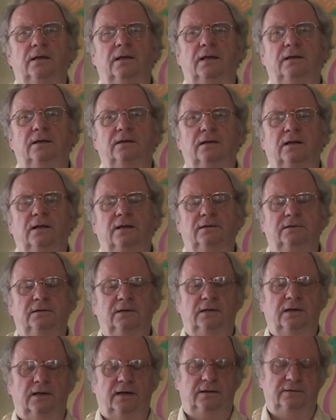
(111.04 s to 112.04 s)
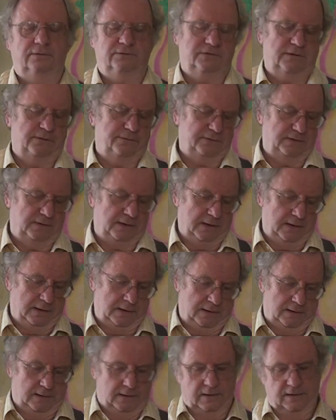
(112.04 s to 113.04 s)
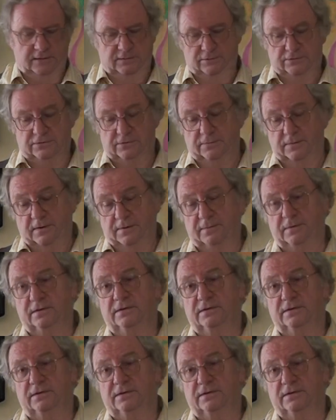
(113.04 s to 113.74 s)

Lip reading: 89 or something. I don't remember.